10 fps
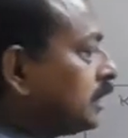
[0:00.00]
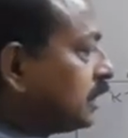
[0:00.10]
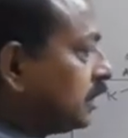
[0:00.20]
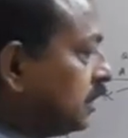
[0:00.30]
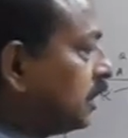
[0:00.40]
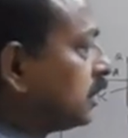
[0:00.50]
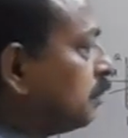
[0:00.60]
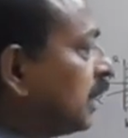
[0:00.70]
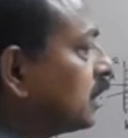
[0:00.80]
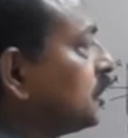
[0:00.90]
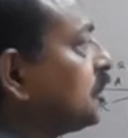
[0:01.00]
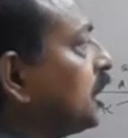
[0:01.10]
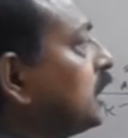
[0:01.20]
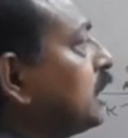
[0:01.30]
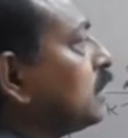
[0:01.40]
let's just make
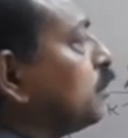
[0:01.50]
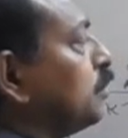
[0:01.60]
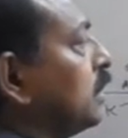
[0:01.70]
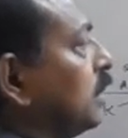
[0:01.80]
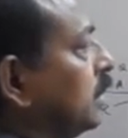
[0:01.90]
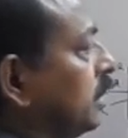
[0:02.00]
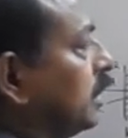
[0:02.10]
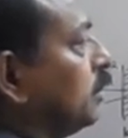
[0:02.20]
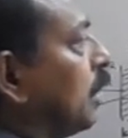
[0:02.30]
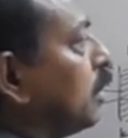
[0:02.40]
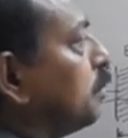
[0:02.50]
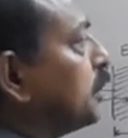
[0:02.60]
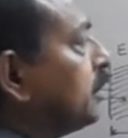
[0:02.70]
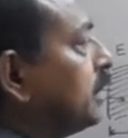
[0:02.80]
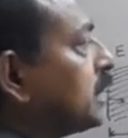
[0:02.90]
the changes in
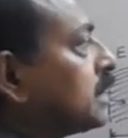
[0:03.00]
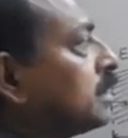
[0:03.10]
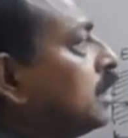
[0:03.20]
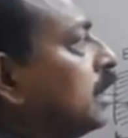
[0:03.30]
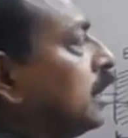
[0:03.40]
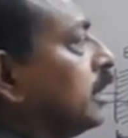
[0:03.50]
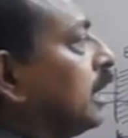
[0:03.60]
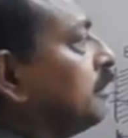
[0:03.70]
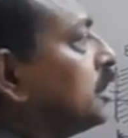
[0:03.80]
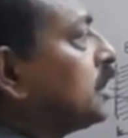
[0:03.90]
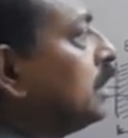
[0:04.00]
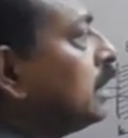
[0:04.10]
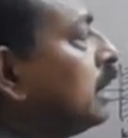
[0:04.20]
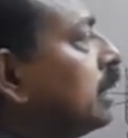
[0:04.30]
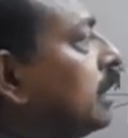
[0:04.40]
our previous
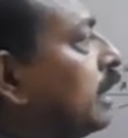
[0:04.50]
derivation.